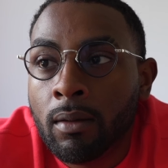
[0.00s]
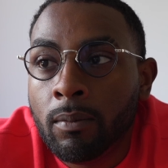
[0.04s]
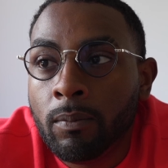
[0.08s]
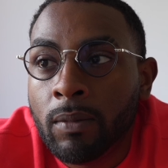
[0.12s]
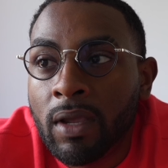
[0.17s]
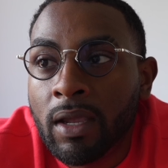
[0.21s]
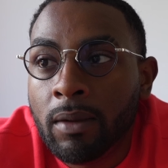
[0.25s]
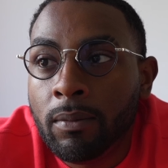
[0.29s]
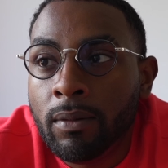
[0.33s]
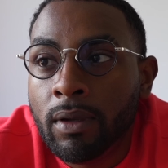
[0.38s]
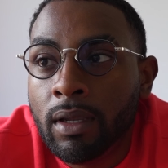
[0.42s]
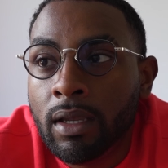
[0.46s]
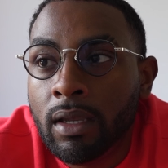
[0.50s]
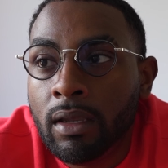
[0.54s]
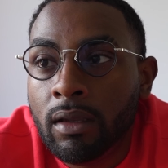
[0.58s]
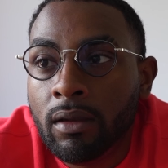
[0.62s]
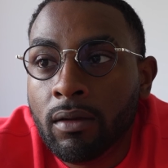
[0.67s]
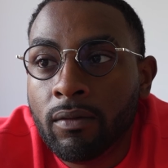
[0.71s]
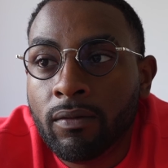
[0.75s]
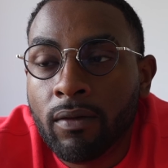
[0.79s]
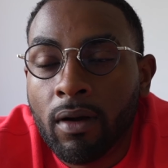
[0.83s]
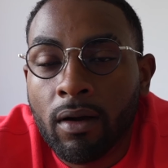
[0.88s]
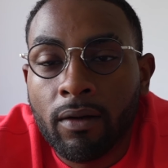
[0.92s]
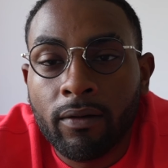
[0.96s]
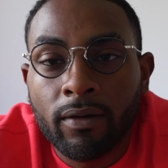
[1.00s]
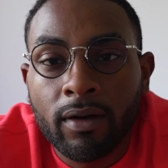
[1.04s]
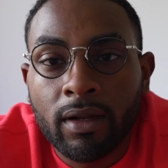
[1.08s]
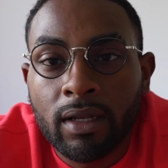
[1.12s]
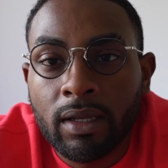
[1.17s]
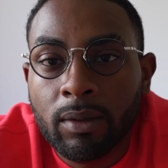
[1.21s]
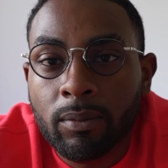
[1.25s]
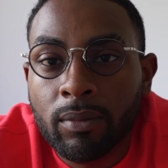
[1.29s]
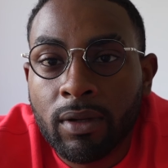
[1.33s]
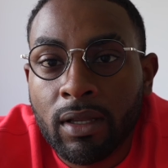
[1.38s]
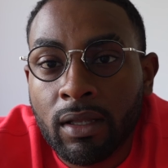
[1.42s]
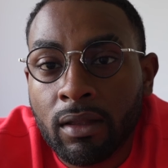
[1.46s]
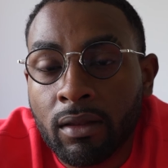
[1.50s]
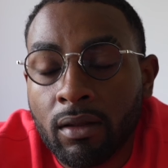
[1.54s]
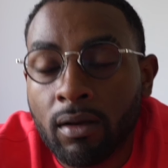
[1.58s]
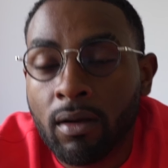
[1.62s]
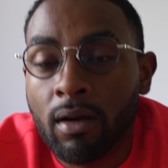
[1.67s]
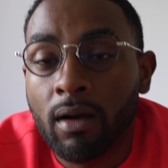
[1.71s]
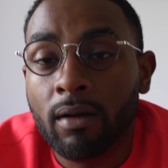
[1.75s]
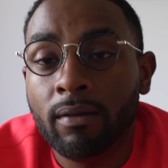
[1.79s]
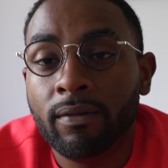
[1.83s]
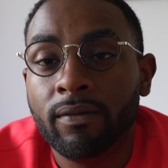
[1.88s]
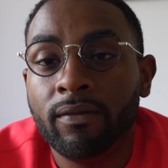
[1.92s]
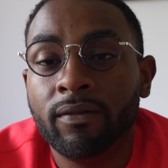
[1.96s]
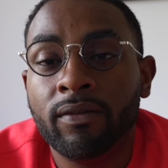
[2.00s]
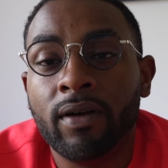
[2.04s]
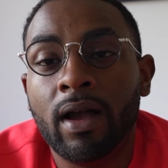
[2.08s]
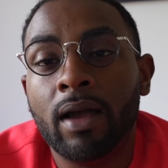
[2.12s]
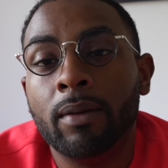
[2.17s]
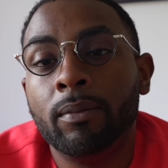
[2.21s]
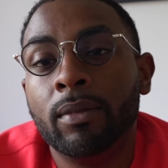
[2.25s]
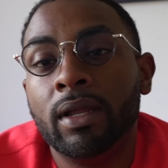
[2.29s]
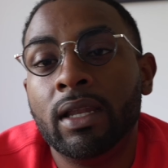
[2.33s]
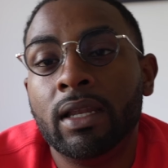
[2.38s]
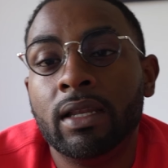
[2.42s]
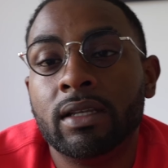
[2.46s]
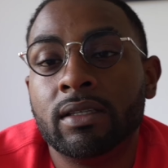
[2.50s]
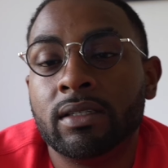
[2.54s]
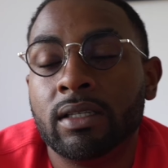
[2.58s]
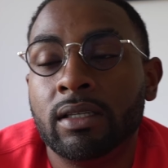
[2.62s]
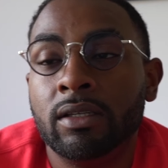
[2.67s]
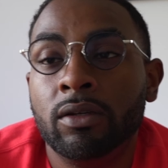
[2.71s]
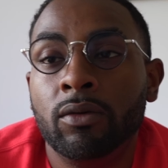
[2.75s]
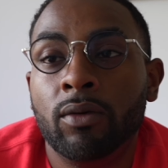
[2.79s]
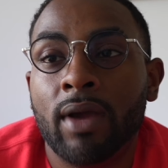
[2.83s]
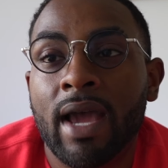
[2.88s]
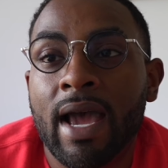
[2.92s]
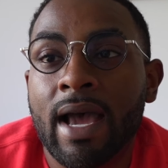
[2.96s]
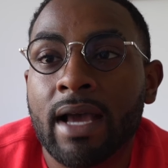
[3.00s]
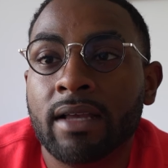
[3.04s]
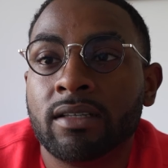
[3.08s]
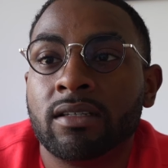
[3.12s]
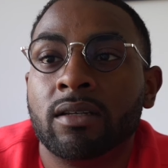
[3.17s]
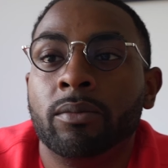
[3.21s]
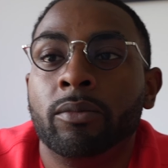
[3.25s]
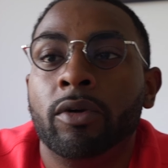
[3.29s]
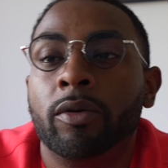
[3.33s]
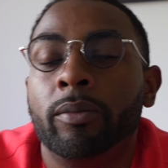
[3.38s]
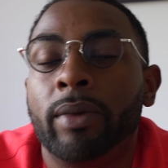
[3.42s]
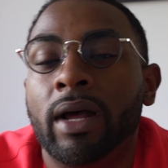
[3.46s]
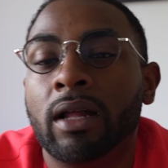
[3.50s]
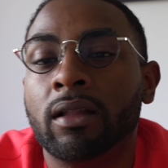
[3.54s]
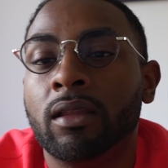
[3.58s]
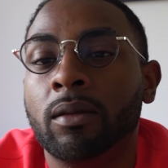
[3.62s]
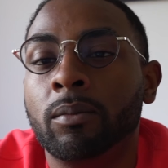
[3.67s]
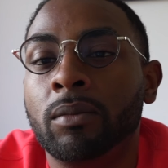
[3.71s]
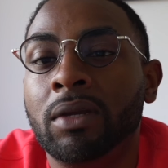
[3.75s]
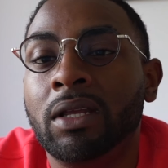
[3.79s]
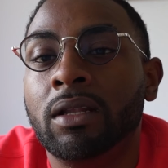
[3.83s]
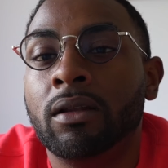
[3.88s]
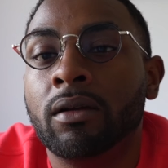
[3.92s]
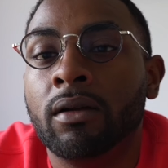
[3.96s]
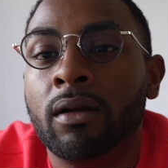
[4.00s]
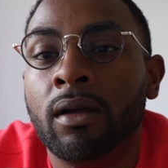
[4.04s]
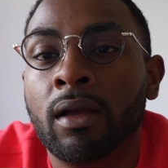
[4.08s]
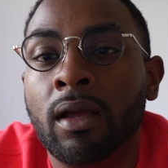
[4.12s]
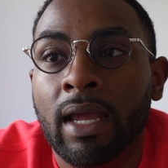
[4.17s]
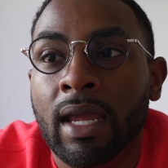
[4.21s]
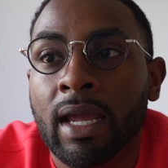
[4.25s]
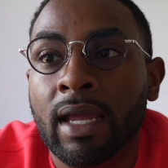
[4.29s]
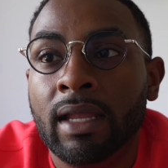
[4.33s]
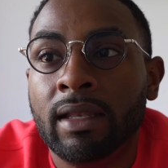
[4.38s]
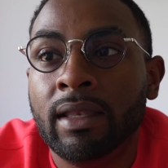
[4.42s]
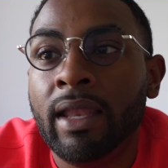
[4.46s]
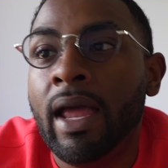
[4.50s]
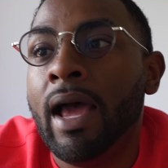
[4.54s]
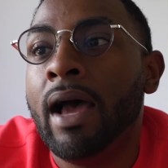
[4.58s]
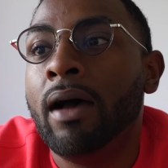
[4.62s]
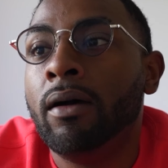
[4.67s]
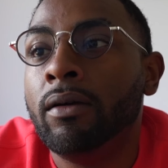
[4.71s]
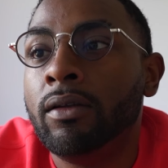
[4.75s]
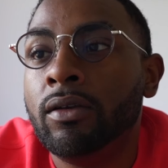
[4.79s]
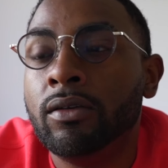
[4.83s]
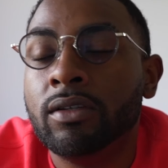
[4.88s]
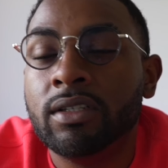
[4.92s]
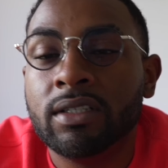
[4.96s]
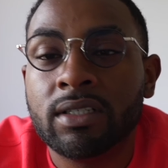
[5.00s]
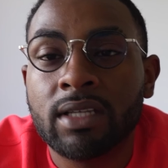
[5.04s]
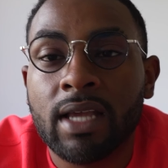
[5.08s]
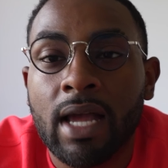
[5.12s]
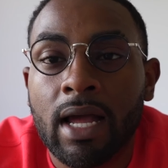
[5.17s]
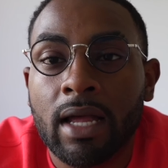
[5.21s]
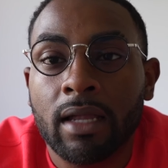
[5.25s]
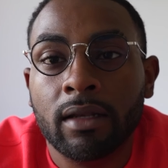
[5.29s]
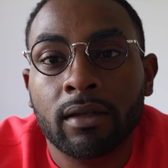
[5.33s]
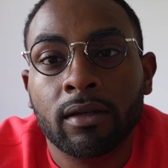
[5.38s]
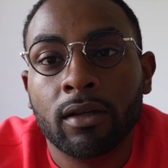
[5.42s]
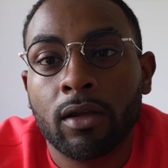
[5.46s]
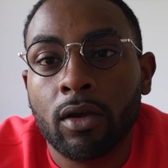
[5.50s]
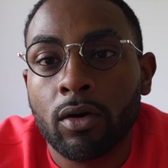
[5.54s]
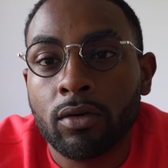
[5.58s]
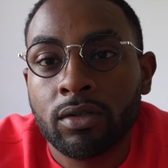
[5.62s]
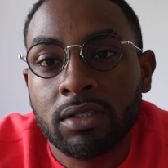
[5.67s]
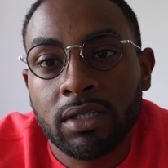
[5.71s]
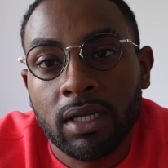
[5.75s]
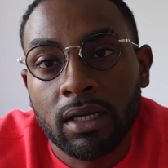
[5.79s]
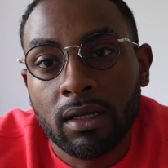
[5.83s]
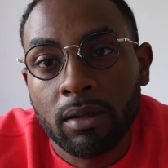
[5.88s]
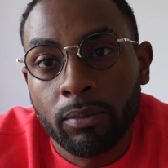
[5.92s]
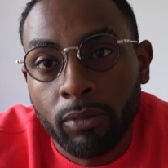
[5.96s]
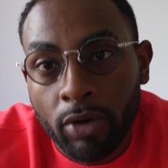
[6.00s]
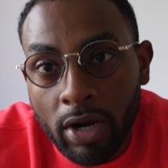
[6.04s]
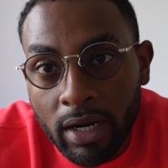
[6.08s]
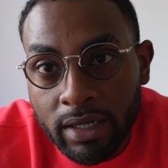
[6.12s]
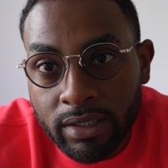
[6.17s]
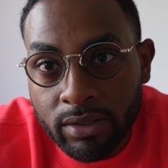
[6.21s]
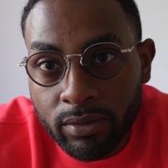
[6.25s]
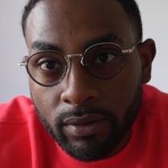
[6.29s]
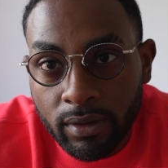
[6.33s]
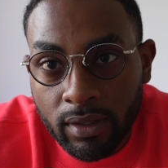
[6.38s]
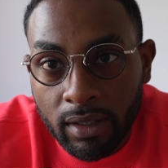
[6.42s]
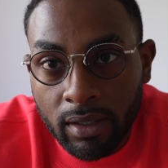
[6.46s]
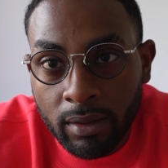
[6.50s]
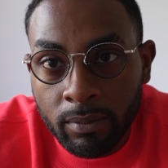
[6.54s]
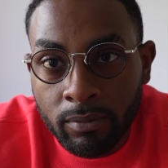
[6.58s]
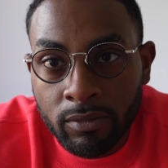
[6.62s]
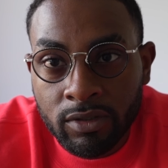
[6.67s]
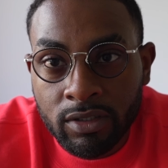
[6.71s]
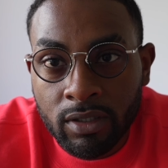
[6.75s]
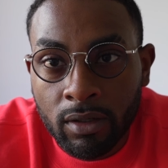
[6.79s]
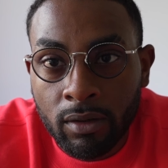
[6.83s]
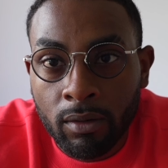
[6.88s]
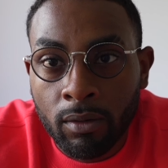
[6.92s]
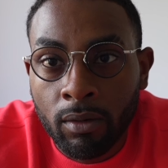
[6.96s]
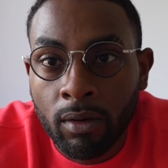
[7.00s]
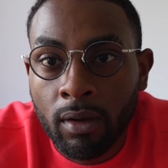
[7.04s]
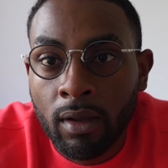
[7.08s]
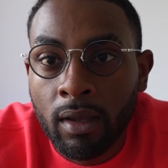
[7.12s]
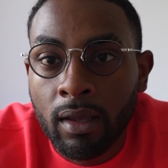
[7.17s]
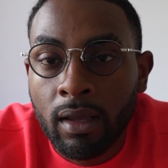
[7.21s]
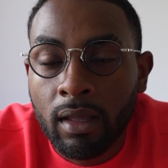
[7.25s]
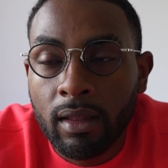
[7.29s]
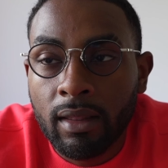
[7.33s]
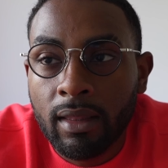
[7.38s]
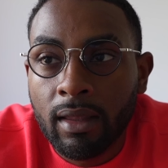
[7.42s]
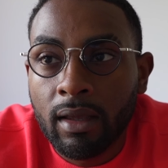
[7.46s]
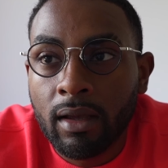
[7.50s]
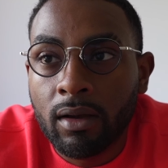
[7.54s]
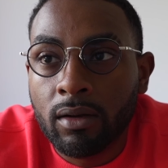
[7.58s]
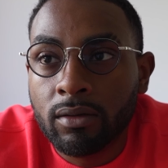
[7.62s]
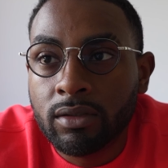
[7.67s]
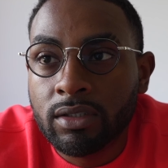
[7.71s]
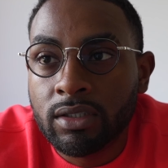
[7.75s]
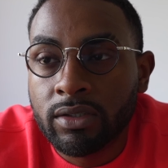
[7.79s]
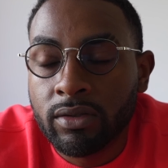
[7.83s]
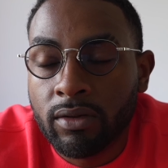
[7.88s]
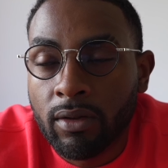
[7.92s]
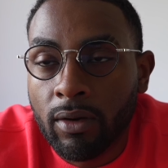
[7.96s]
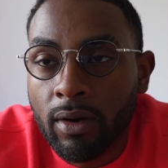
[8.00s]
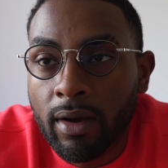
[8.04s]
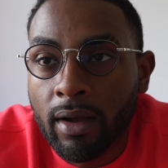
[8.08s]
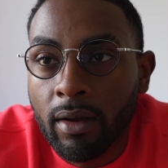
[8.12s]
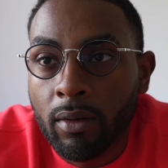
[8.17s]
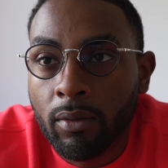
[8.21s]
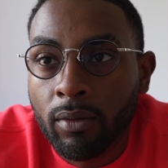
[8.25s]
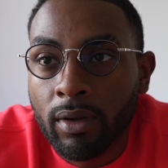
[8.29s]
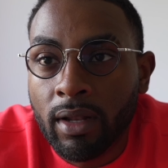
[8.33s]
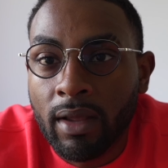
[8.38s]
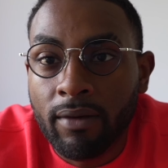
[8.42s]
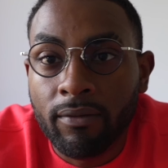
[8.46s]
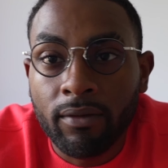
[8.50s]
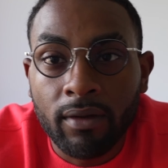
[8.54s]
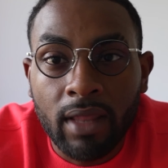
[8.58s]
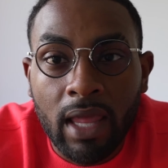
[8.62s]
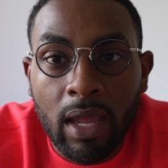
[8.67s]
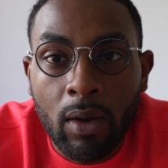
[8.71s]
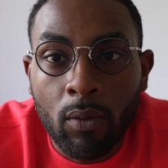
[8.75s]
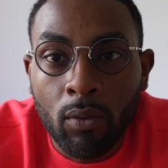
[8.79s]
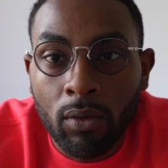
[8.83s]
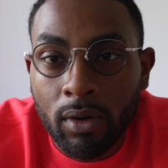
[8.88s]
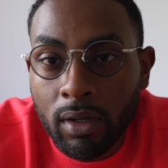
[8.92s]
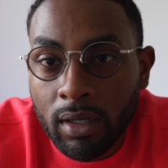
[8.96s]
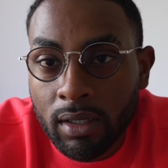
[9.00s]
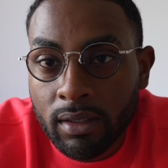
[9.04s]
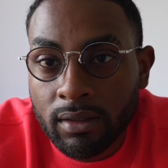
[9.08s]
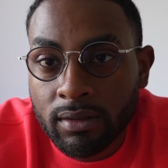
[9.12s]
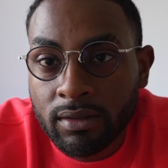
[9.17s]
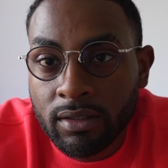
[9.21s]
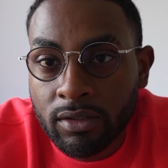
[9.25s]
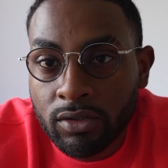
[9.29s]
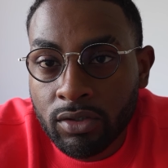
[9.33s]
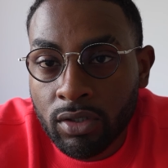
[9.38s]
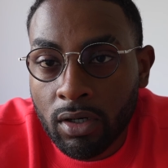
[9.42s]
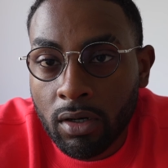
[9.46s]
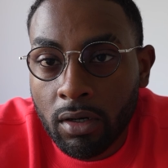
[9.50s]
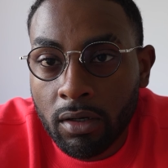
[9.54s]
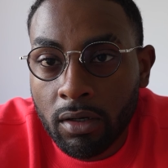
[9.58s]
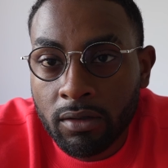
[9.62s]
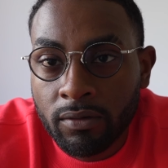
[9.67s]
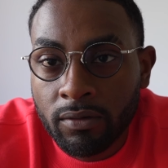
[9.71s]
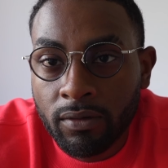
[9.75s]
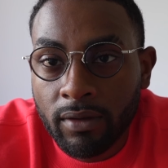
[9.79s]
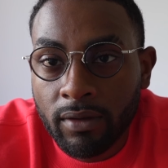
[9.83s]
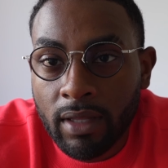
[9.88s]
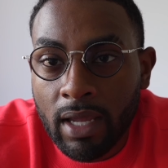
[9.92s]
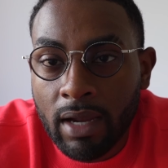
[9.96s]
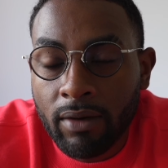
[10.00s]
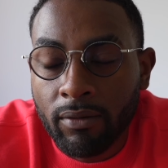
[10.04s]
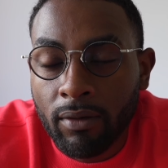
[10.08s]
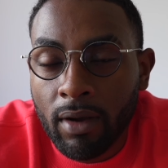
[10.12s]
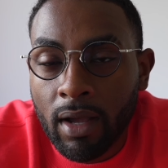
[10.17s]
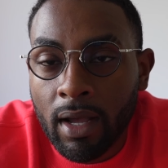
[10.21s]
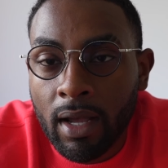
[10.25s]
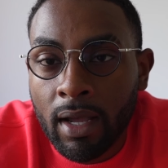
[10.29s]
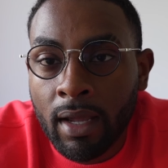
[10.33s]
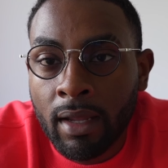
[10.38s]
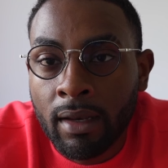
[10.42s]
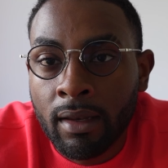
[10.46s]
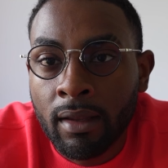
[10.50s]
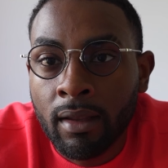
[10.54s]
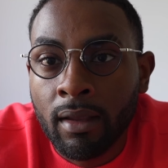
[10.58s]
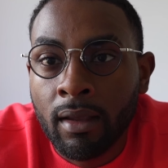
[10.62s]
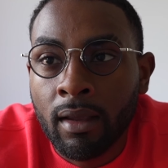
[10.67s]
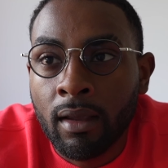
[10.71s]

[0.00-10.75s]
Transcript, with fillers: maybe you've already been in the car for five minutes and you ask them about the meter, and now you just got to negotiate a price with them. So they'll just throw out whatever they want to charge for that ride.